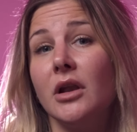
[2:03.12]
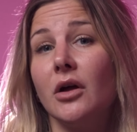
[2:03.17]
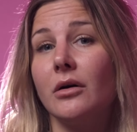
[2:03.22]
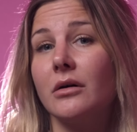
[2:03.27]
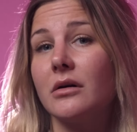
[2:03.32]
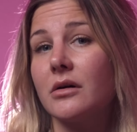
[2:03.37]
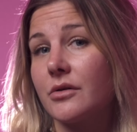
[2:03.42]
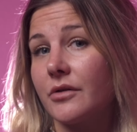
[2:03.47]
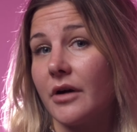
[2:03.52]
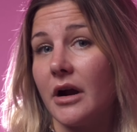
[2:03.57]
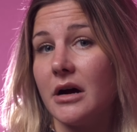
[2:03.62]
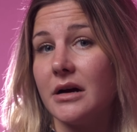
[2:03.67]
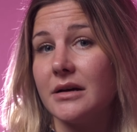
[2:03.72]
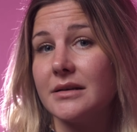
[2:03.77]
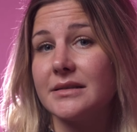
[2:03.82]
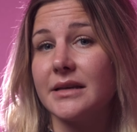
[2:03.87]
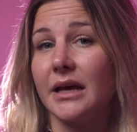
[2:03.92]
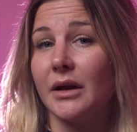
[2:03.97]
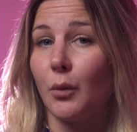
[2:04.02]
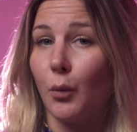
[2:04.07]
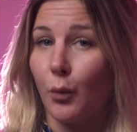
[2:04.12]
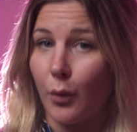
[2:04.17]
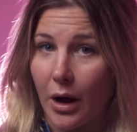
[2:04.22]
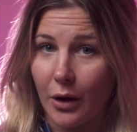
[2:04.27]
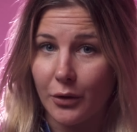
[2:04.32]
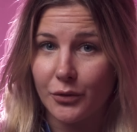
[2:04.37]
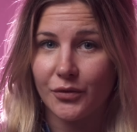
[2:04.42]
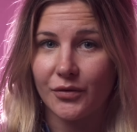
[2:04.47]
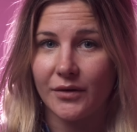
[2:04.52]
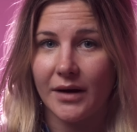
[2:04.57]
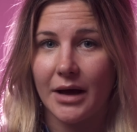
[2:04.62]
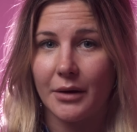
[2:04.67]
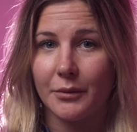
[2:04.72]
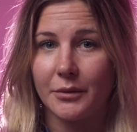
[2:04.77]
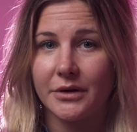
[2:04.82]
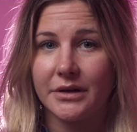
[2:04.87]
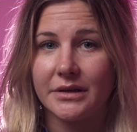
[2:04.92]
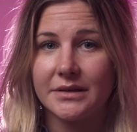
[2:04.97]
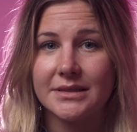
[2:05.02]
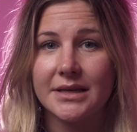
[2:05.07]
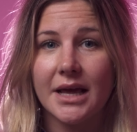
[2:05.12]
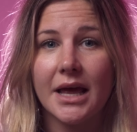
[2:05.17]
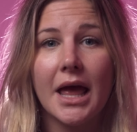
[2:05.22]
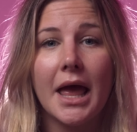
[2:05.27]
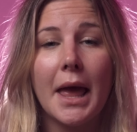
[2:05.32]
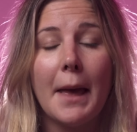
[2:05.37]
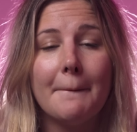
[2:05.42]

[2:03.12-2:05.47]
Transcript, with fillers: long grass and wildflowers